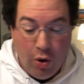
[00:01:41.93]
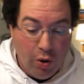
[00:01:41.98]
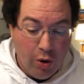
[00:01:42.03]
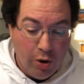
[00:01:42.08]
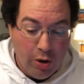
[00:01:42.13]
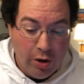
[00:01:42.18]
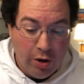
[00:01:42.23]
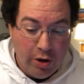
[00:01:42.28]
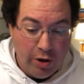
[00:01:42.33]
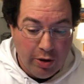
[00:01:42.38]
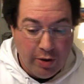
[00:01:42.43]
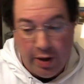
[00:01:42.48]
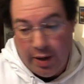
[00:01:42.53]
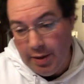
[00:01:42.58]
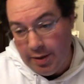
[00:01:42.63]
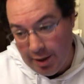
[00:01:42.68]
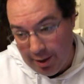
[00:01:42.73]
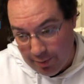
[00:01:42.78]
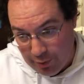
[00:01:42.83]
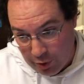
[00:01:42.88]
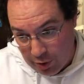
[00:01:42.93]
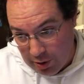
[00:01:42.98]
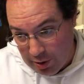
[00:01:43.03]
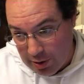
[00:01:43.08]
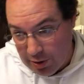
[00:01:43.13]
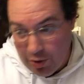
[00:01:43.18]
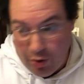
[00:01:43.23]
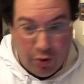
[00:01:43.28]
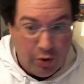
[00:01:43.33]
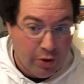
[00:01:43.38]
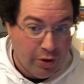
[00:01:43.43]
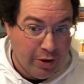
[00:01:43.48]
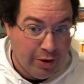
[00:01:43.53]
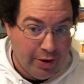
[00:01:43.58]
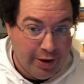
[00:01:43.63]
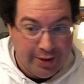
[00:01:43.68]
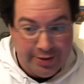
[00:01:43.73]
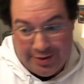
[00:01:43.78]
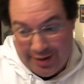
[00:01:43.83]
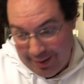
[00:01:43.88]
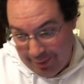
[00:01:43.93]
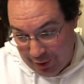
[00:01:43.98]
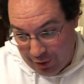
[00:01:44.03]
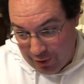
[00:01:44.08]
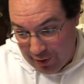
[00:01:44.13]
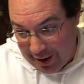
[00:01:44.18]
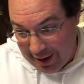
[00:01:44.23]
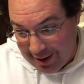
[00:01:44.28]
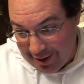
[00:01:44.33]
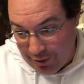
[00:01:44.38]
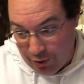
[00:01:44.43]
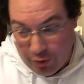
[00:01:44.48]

Or a liberal, or a Democrat,